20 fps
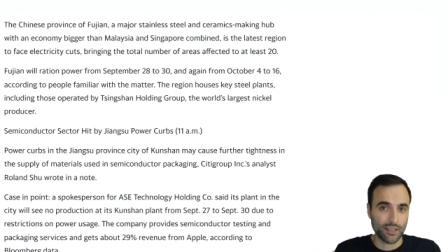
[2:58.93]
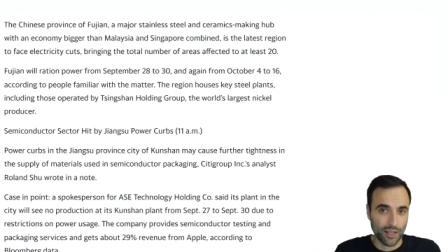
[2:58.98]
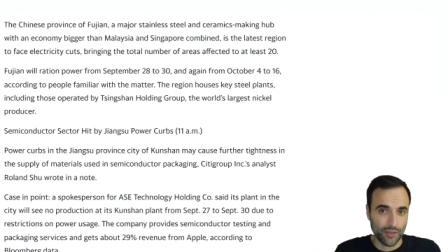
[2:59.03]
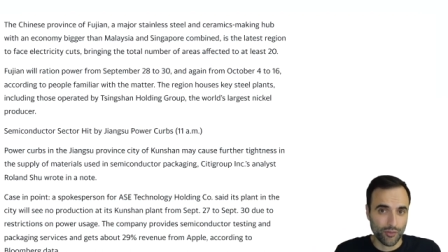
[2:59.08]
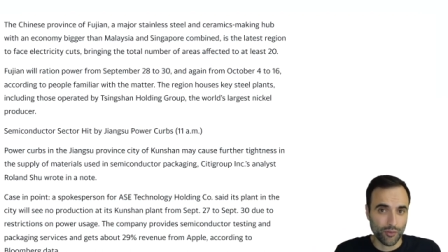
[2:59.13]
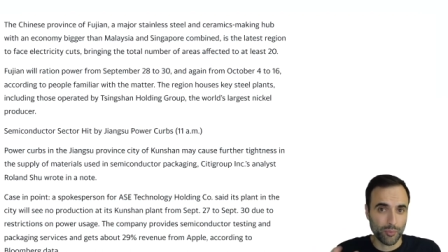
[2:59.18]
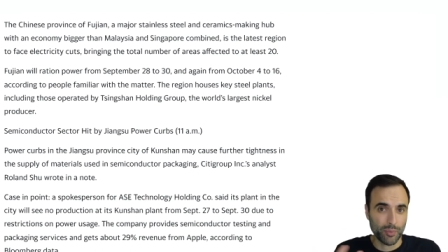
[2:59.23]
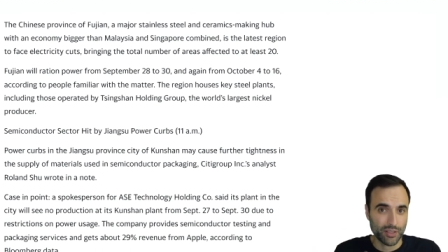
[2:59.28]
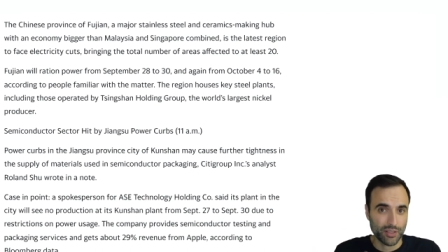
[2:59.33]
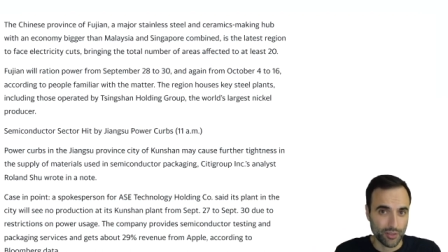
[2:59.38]

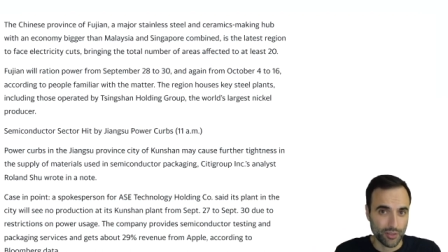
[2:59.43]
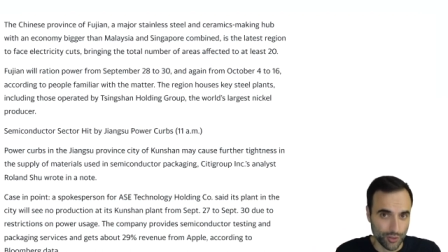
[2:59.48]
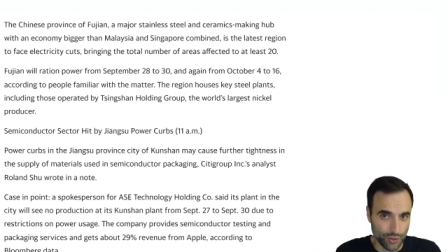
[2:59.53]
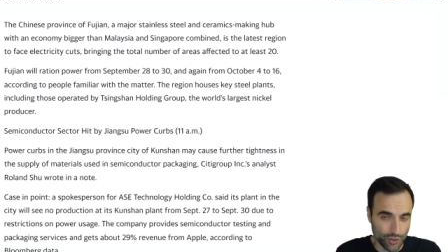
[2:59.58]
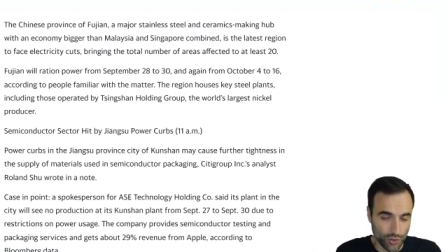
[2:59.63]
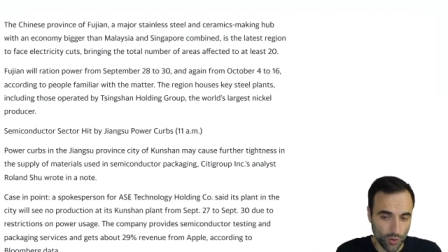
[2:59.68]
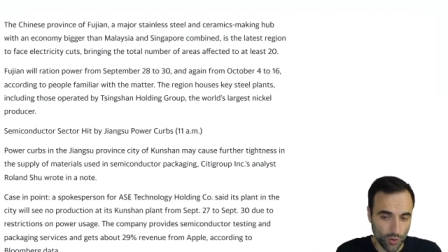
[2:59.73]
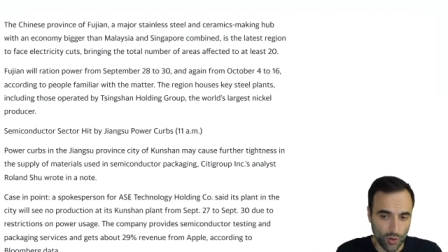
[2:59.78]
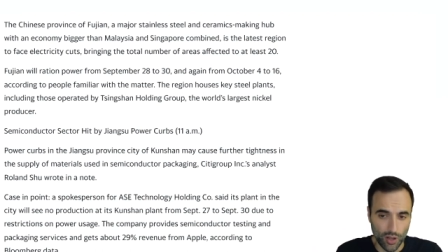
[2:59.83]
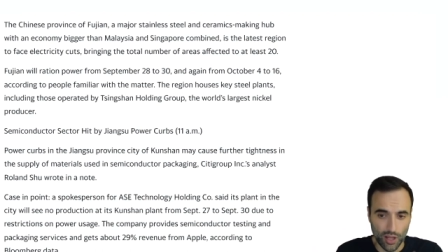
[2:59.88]
government
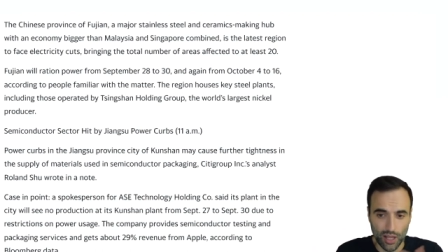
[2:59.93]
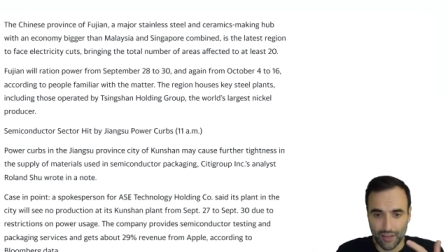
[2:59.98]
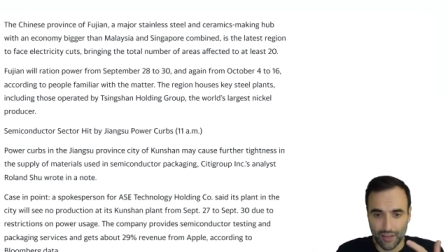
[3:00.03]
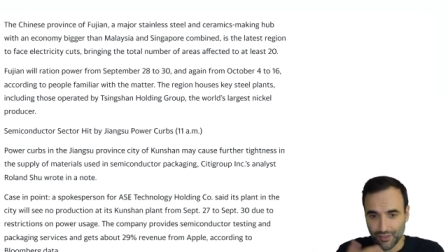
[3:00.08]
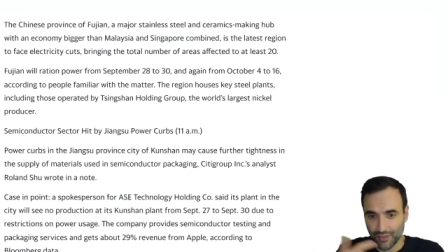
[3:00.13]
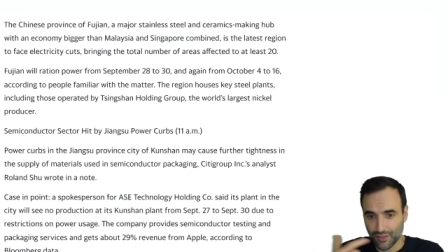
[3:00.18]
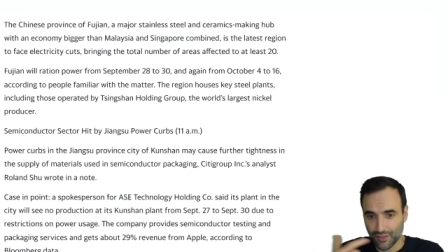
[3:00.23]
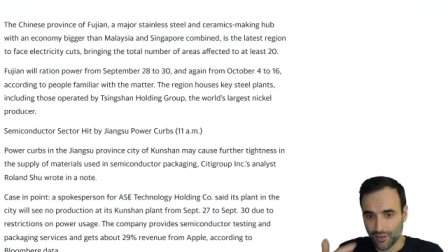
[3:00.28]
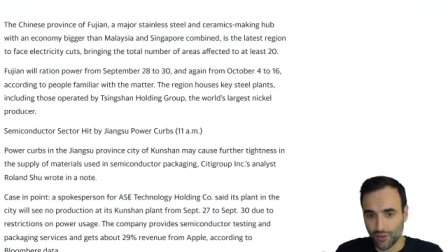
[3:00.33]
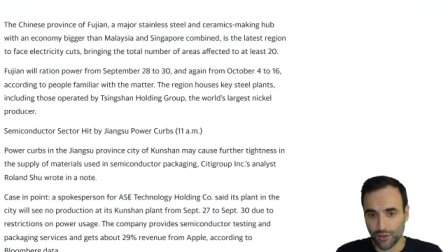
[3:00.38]
control.
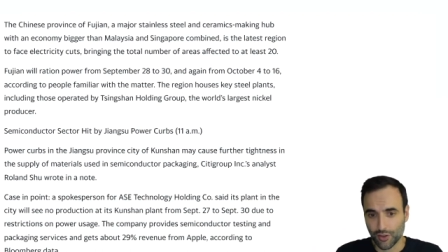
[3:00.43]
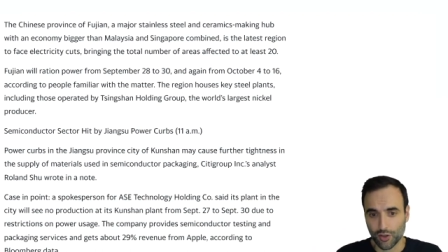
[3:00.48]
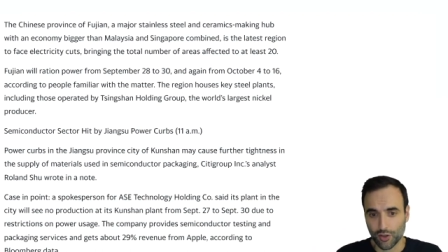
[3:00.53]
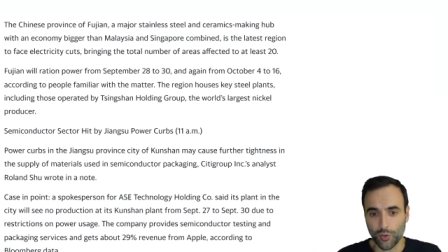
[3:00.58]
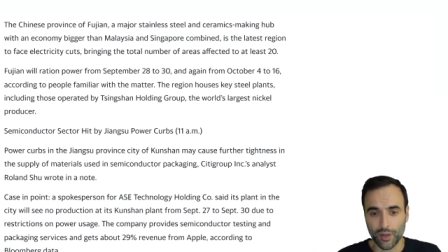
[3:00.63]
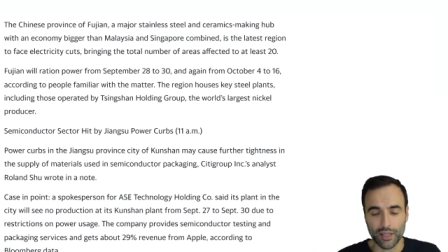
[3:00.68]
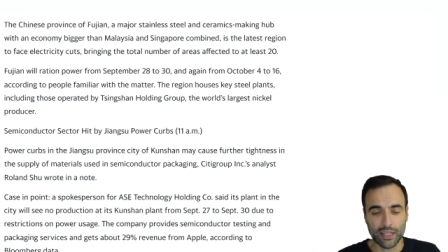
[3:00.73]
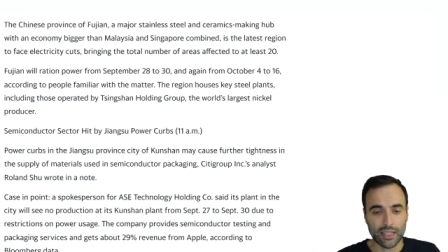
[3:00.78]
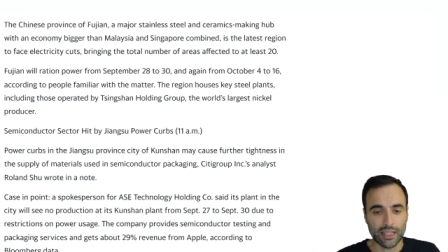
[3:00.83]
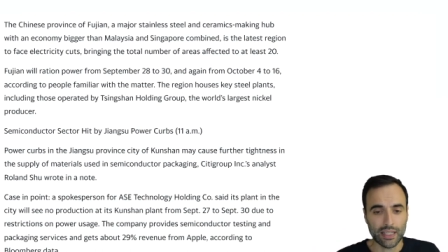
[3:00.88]
Obviously, they're
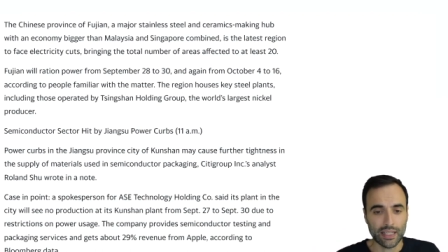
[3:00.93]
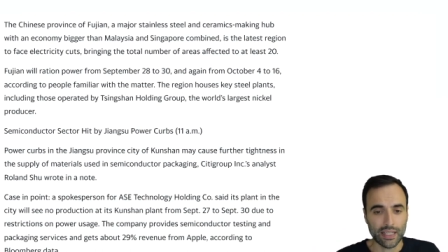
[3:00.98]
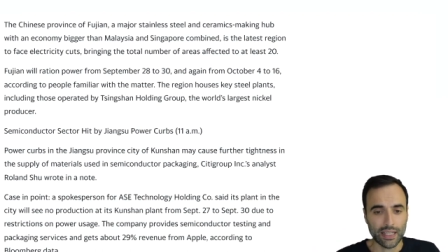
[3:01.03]
going